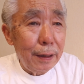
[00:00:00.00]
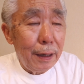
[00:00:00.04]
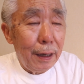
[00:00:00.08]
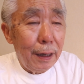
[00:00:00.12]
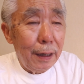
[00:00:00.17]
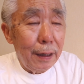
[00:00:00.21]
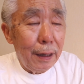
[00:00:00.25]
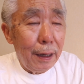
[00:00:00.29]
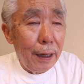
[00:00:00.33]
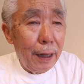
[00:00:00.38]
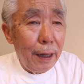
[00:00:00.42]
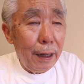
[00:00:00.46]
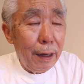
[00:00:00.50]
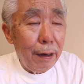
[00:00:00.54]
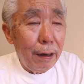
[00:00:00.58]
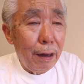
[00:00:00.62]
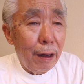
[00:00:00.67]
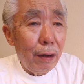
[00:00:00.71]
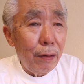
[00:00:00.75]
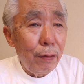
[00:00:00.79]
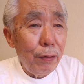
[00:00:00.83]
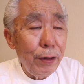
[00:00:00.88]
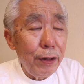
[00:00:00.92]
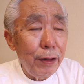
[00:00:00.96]
I had
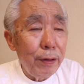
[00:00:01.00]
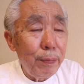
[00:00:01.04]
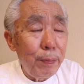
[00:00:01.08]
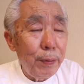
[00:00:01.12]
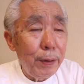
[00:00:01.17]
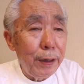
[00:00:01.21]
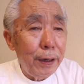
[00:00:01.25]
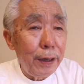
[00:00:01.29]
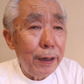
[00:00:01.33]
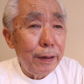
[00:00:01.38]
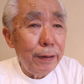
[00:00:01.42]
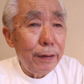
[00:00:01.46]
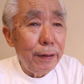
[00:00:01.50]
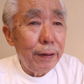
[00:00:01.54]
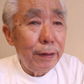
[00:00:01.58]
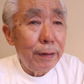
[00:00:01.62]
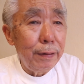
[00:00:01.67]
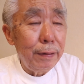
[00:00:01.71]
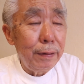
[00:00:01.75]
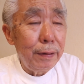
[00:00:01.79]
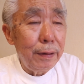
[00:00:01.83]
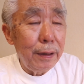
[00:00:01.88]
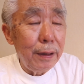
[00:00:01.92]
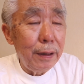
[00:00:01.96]
always been
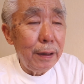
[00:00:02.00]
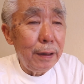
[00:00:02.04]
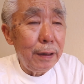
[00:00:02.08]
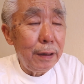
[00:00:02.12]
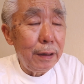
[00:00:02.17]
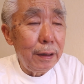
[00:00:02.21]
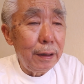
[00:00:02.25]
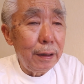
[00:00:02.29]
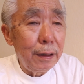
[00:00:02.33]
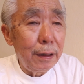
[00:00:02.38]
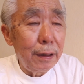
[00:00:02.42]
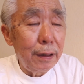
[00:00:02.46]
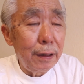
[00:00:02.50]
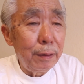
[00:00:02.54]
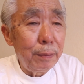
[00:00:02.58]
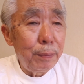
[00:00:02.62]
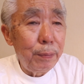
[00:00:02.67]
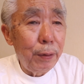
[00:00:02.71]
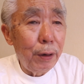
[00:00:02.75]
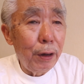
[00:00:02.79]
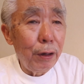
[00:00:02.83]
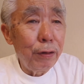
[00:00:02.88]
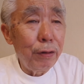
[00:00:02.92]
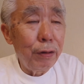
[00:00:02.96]
under the
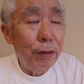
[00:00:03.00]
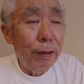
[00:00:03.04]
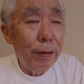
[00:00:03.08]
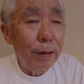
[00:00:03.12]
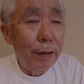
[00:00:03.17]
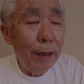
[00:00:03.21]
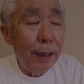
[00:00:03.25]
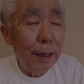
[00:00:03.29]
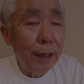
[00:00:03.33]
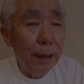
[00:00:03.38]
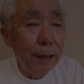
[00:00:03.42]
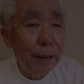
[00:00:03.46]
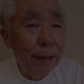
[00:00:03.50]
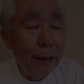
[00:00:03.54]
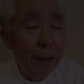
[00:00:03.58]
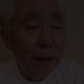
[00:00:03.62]
impression that